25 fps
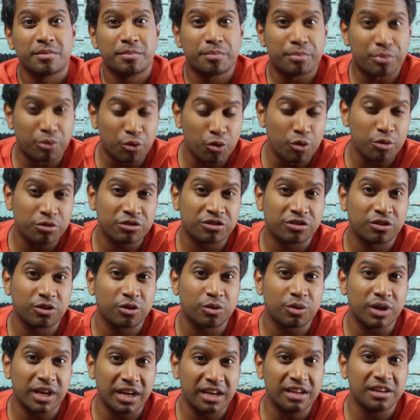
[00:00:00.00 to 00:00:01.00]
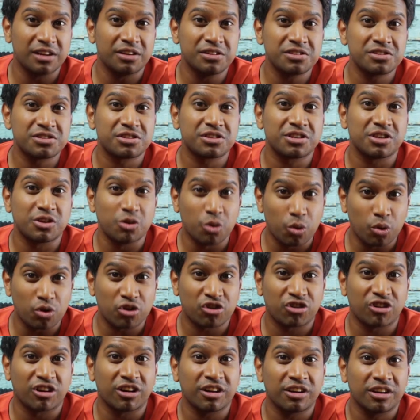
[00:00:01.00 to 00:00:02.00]
brought to England, to
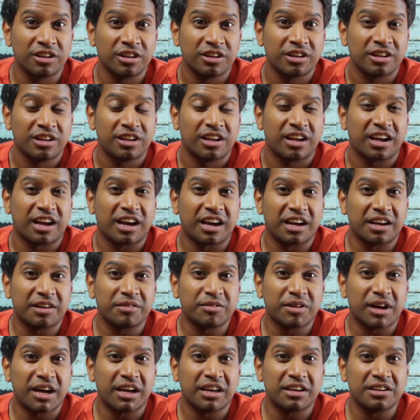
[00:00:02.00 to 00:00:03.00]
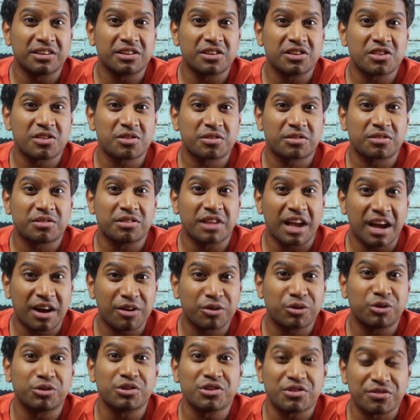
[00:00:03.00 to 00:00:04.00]
Yorkshire, and has
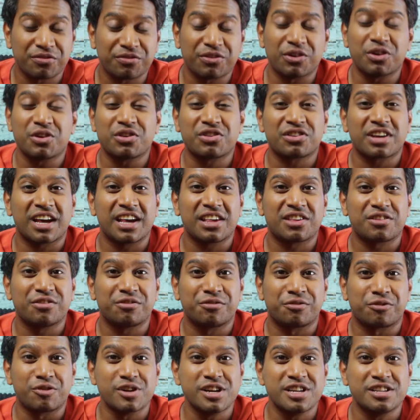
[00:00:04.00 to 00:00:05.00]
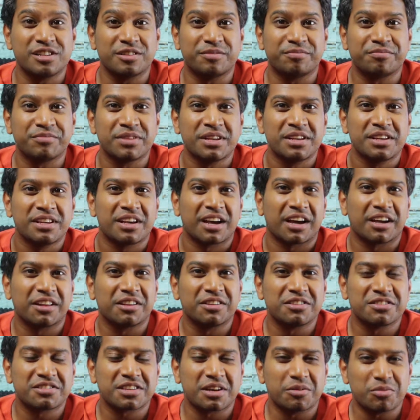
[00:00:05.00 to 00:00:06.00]
now got his first taste of freedom.
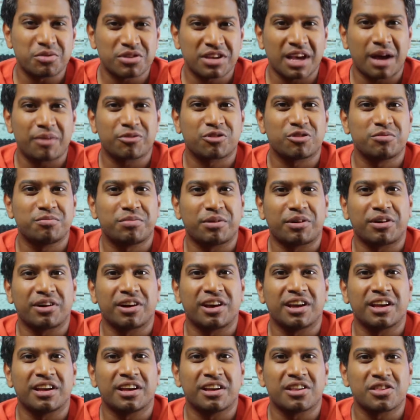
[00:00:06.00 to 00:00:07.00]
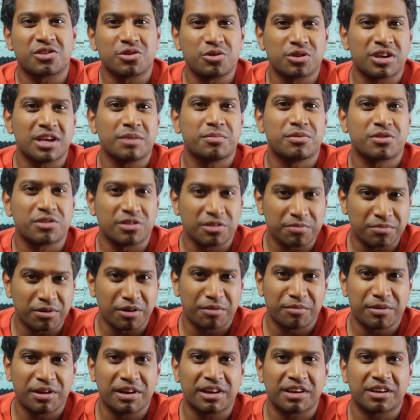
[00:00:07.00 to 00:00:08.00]
And it was captured by zookeepers and the
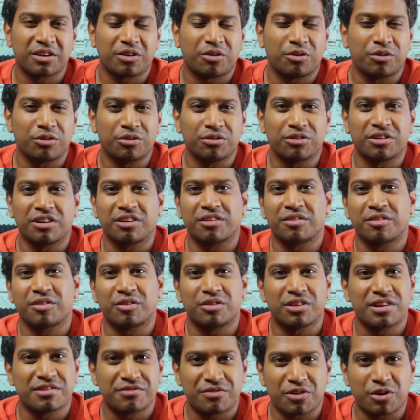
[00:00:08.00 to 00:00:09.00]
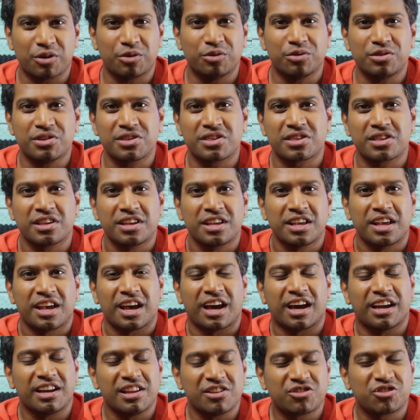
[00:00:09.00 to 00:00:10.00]
public on their phones.
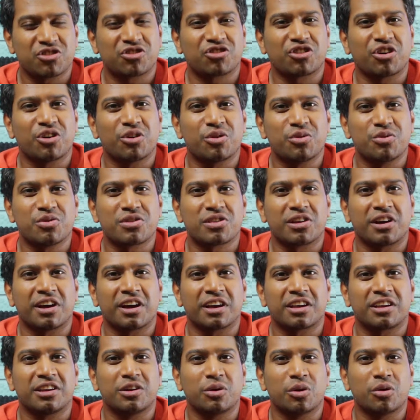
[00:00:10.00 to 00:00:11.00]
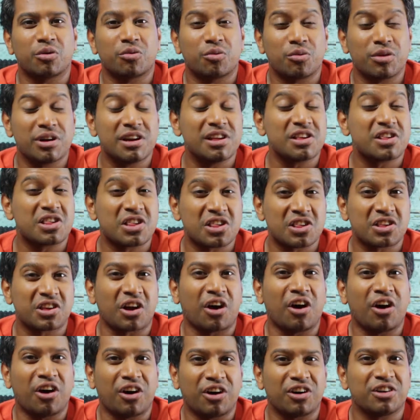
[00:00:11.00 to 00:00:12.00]
And it just shows, like, you know, a really
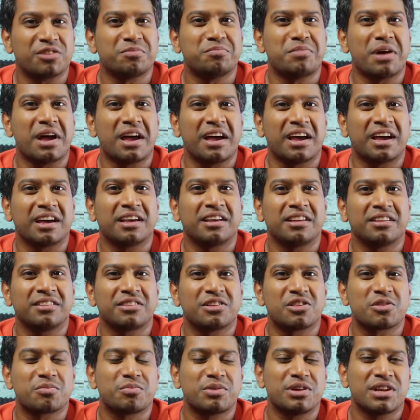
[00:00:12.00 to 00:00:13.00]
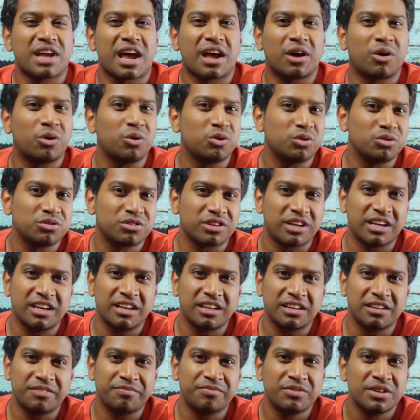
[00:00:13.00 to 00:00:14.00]
scarred bear that's been held
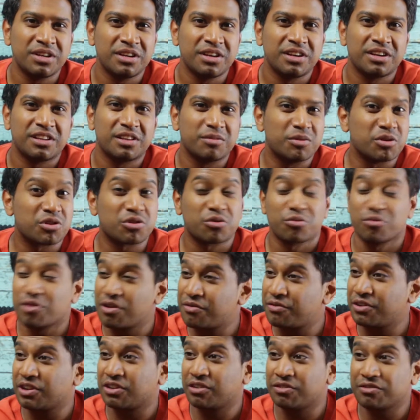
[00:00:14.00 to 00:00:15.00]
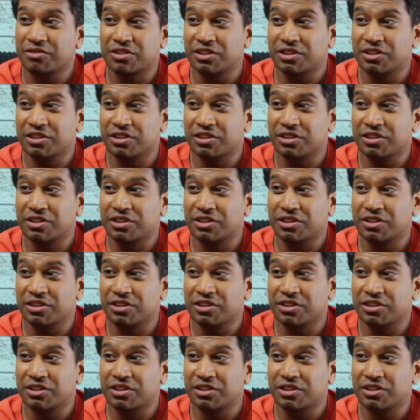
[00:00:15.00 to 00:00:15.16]
in the most horrific of